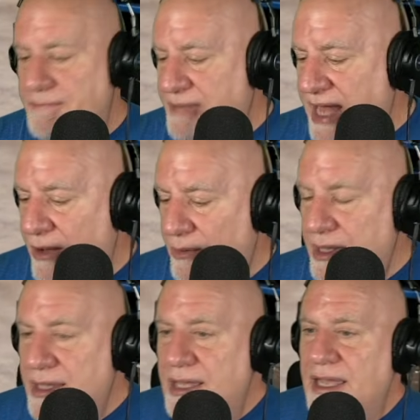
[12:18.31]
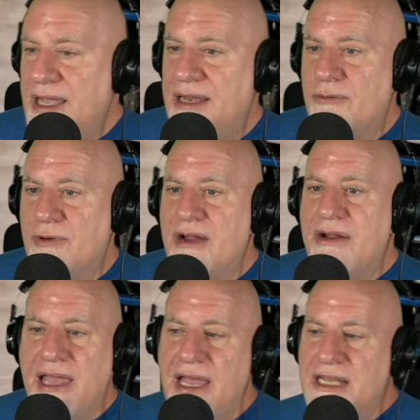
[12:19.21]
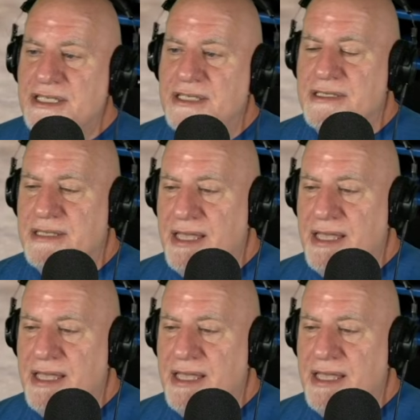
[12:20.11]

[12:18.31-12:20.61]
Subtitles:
Now, in rare occasions,